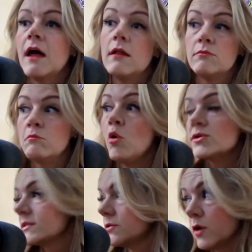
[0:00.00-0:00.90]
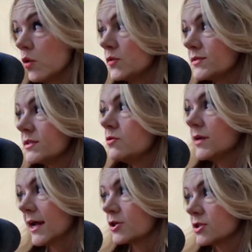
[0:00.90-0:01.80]
Most of those you
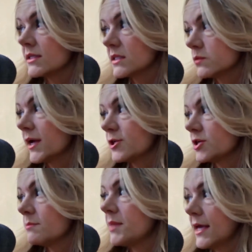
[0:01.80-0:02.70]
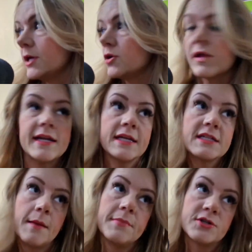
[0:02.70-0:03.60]
can actually switch and pick your lighting
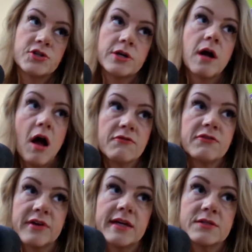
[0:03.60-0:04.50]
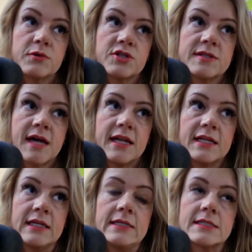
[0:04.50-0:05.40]
temperature off of it, which is kind of
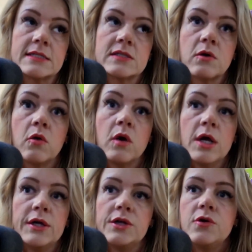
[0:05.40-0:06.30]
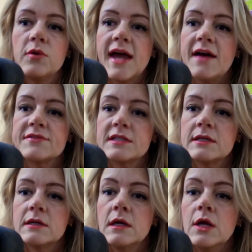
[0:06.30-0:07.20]
neat. So you don't have
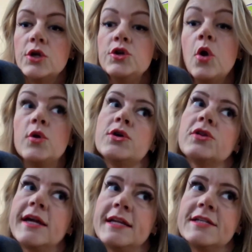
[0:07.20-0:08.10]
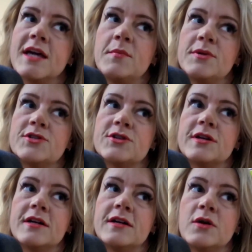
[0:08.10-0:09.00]
to know your lighting
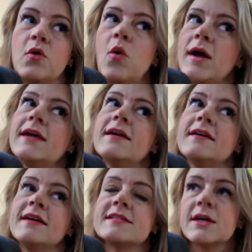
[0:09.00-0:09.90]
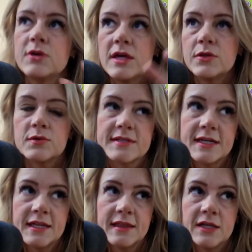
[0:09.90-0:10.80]
temperature quite until you get those
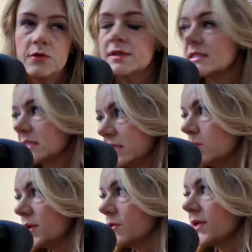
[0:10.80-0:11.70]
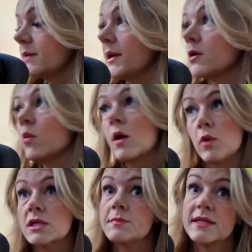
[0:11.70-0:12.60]
in, and then you can see what you like better, what
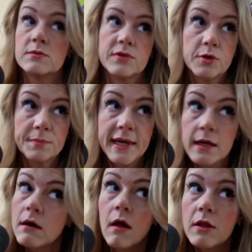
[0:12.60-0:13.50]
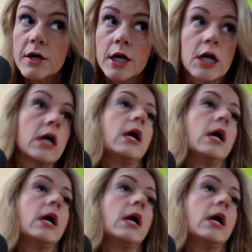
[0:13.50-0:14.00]
works best with your paint color.